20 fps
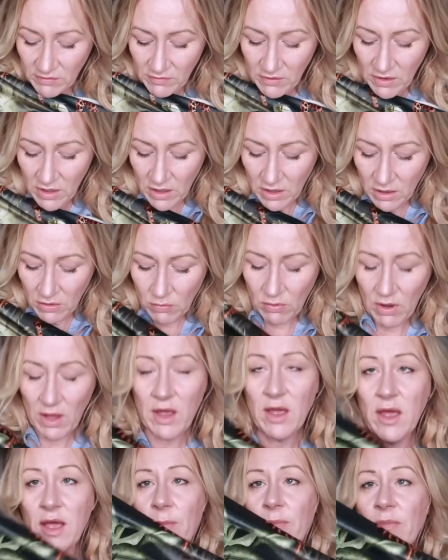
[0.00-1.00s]
so
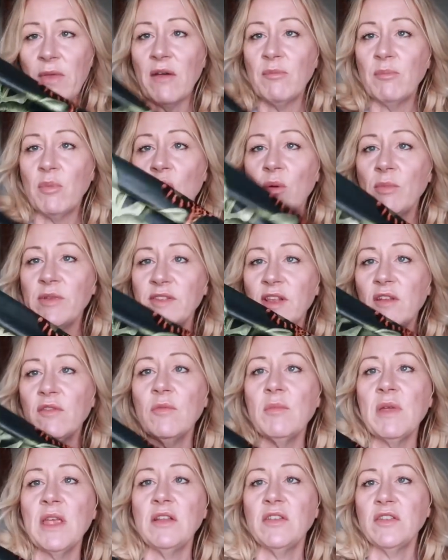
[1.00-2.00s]
I've bought myself
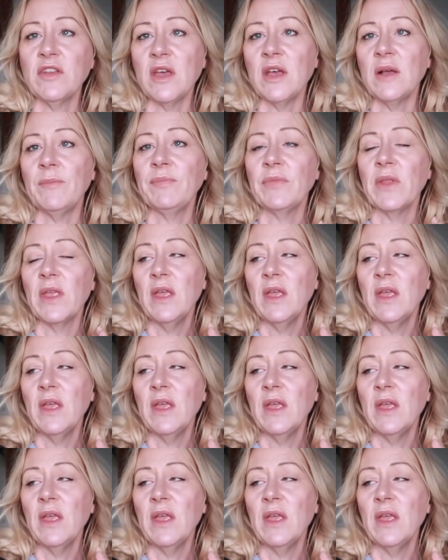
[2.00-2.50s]
a metre,